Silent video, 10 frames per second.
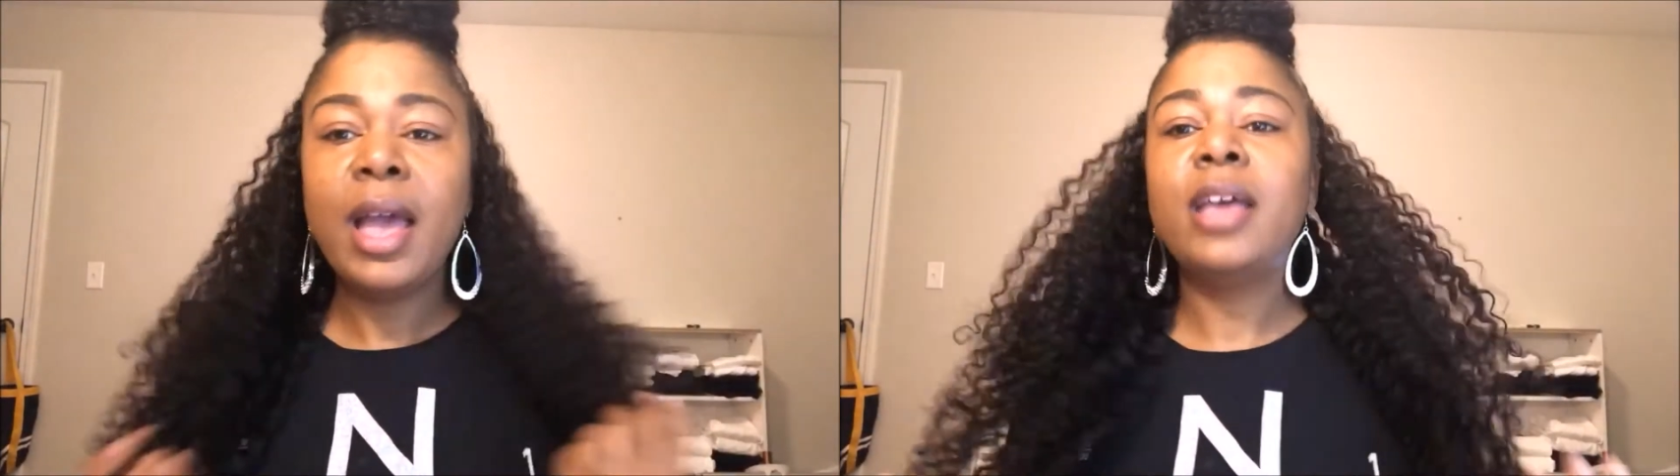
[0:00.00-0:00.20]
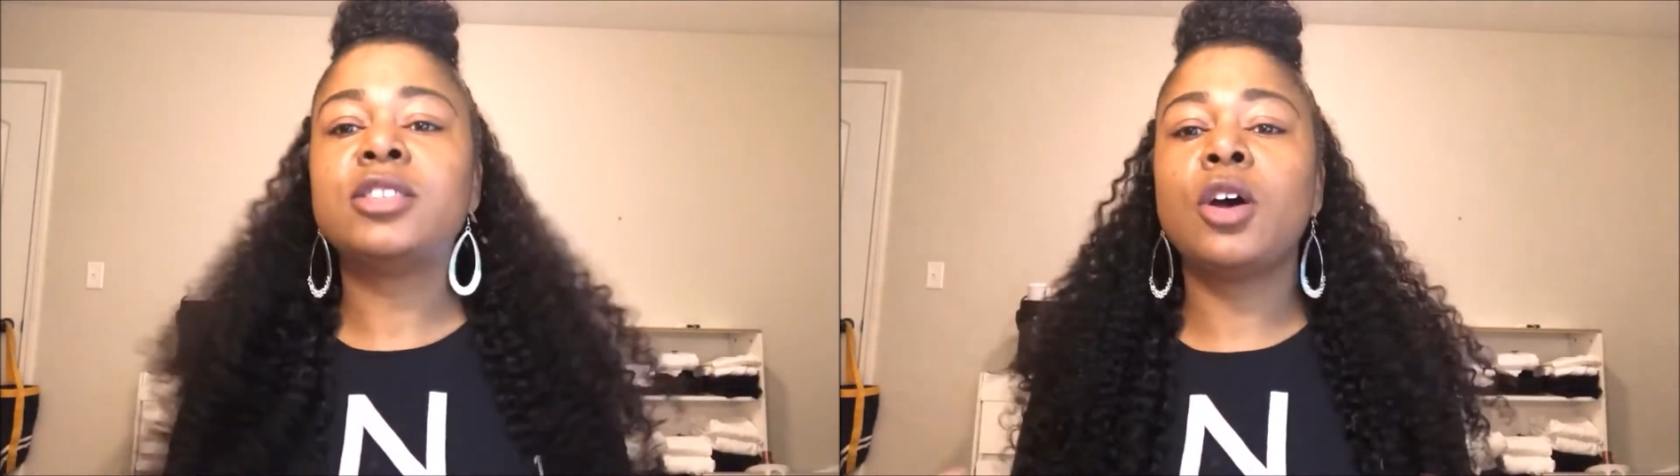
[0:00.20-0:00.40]

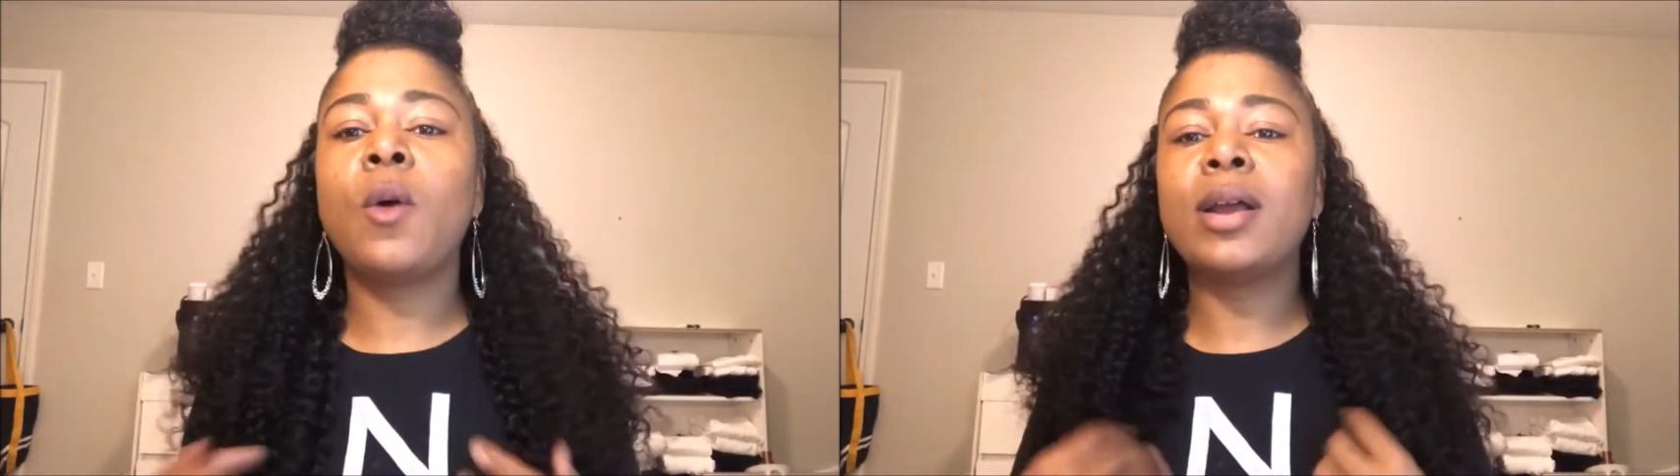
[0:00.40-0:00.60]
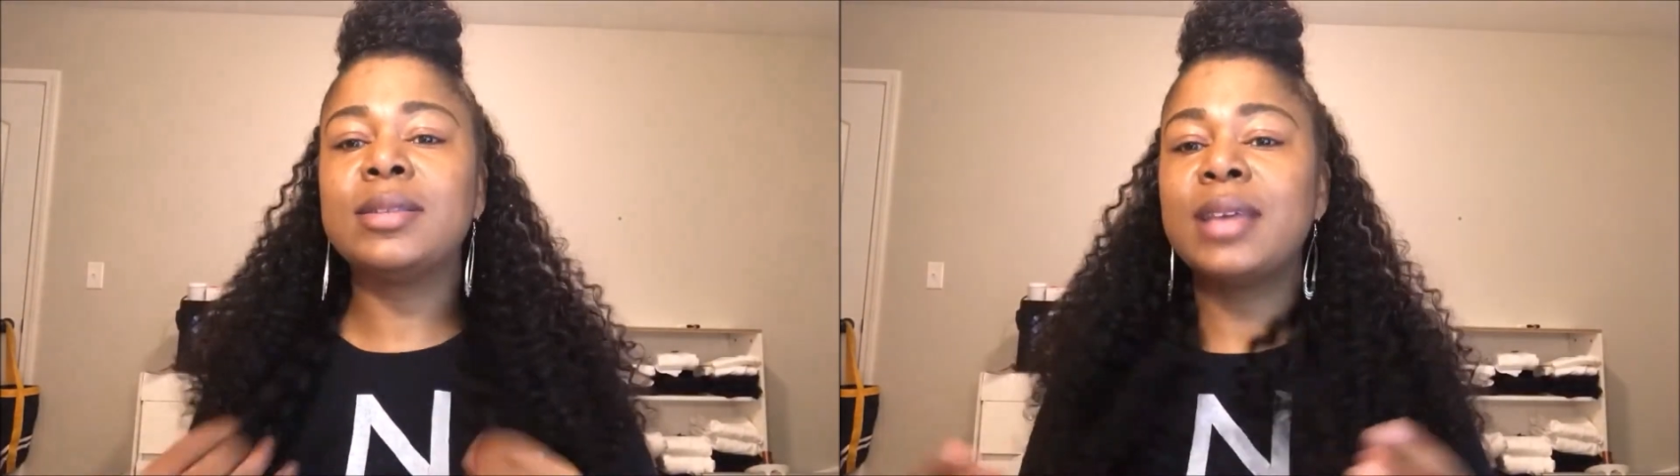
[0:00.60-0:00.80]
So
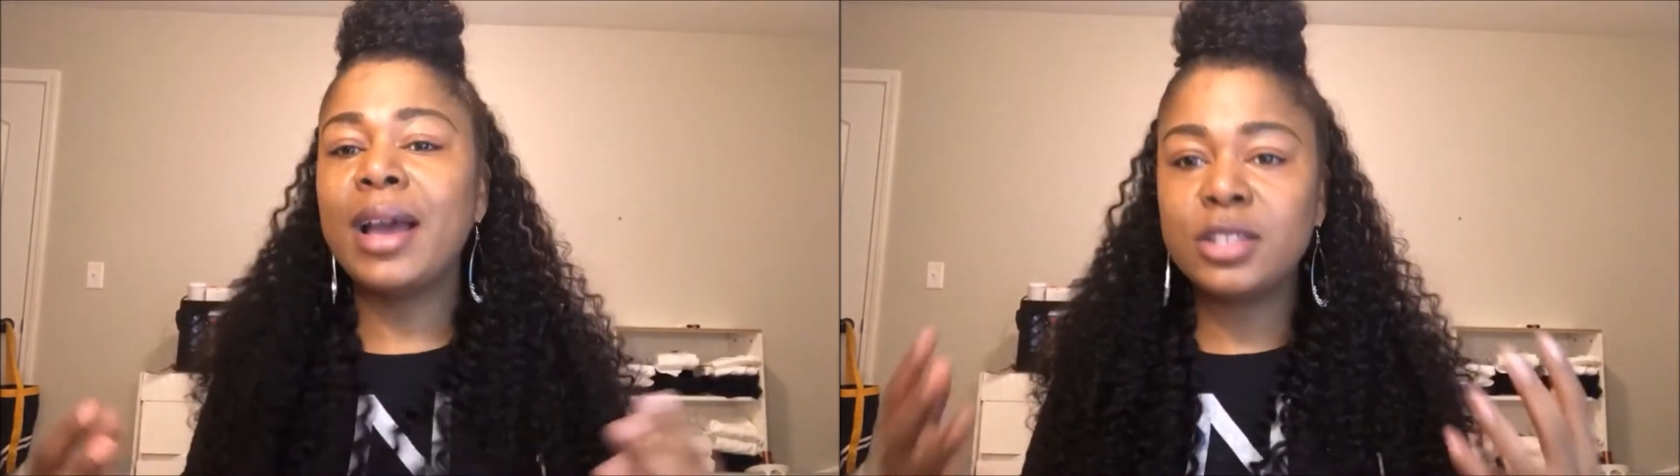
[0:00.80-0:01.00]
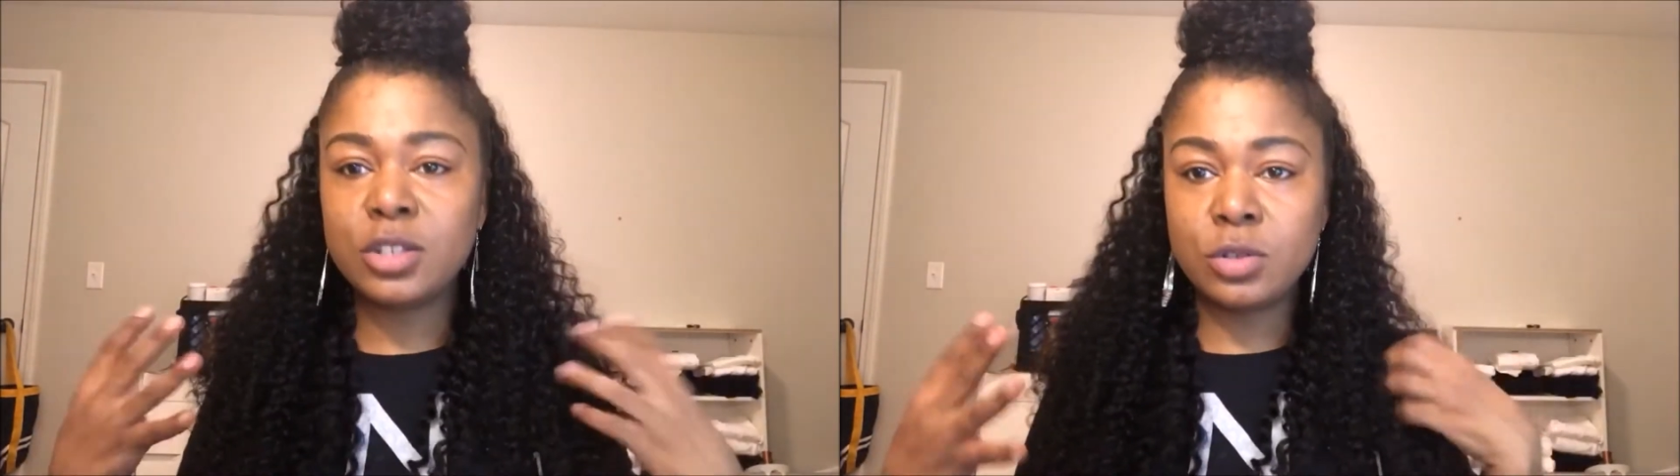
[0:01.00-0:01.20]
I
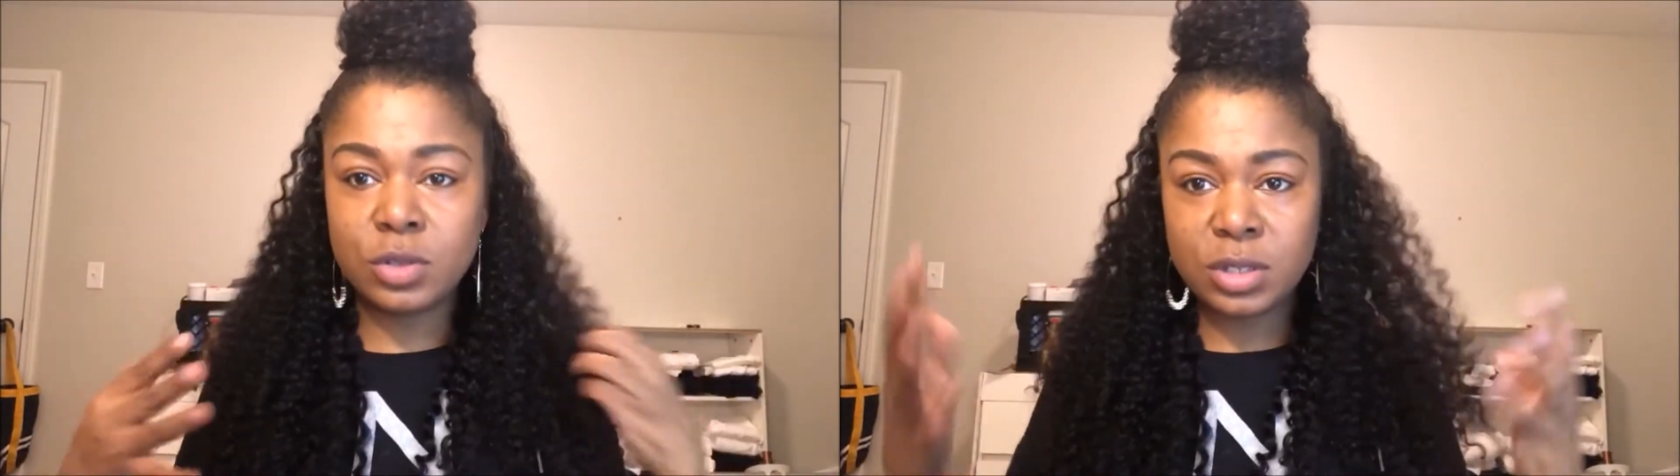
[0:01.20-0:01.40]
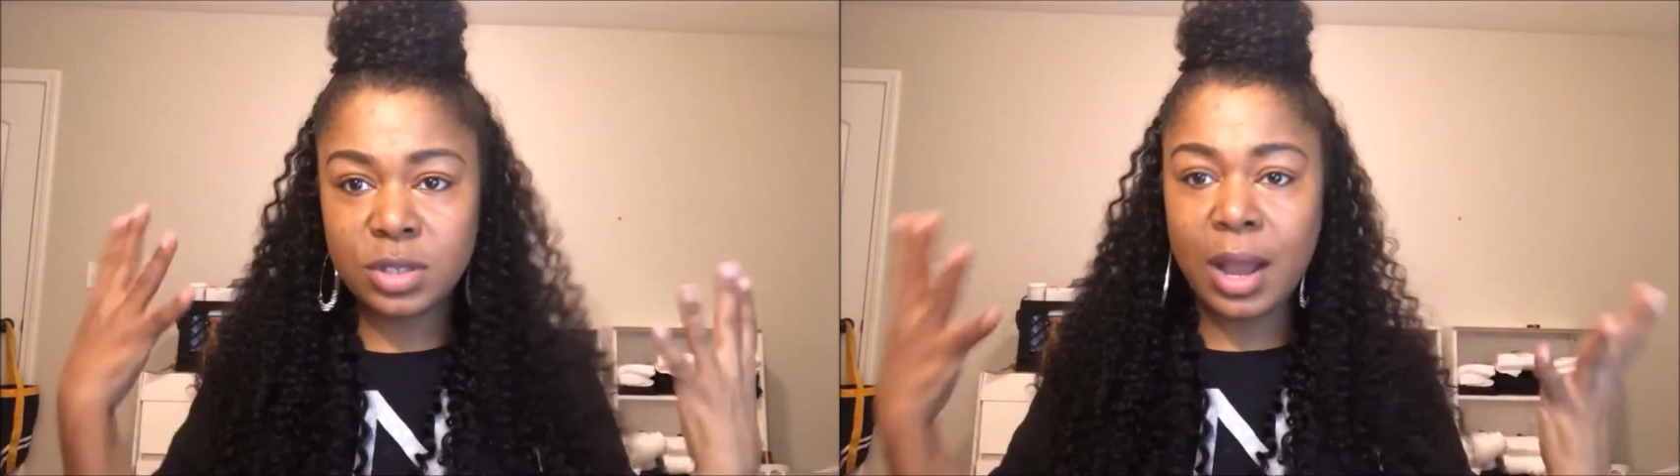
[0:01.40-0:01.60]
decided to do
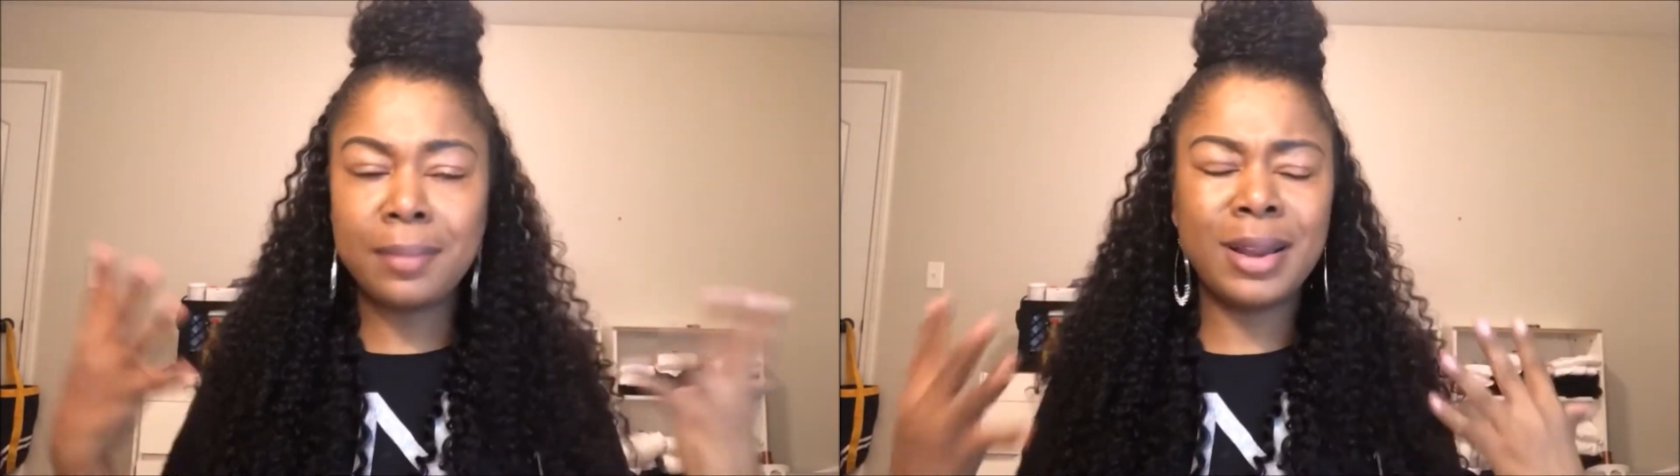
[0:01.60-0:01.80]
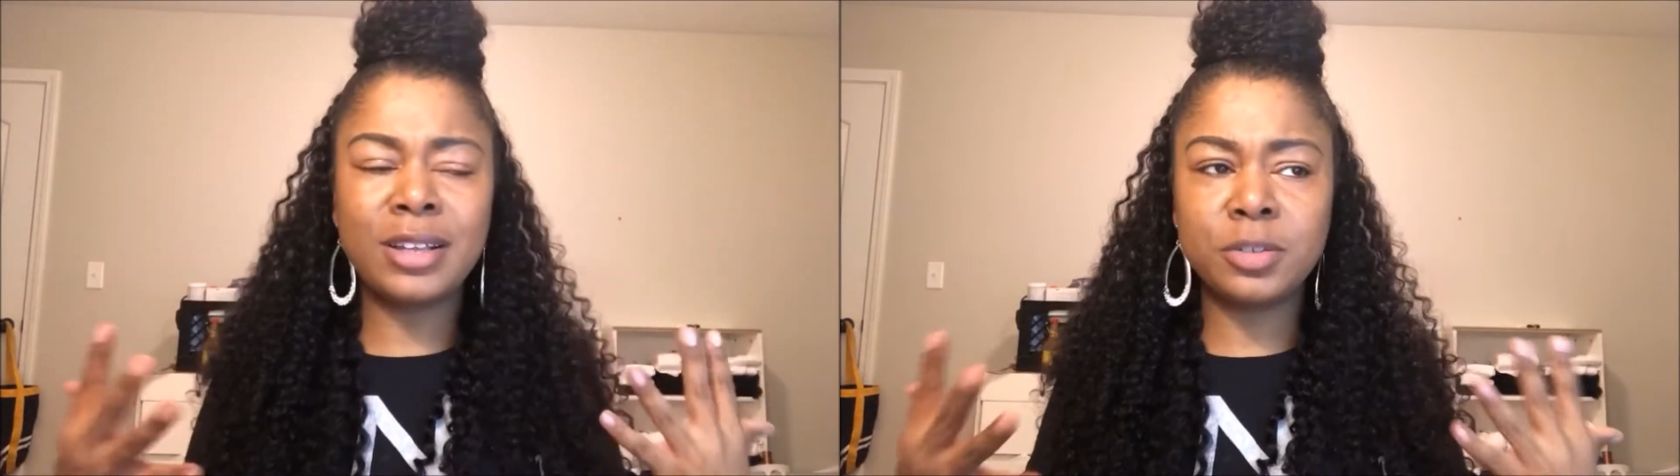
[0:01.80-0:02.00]
this top
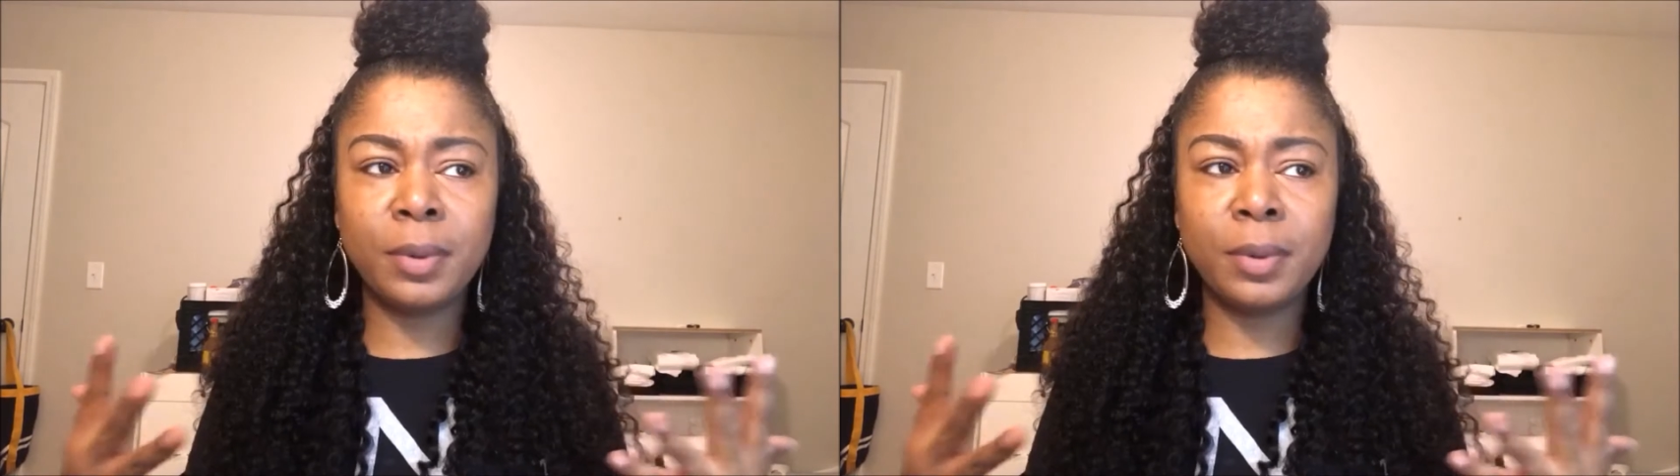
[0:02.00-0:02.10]
knot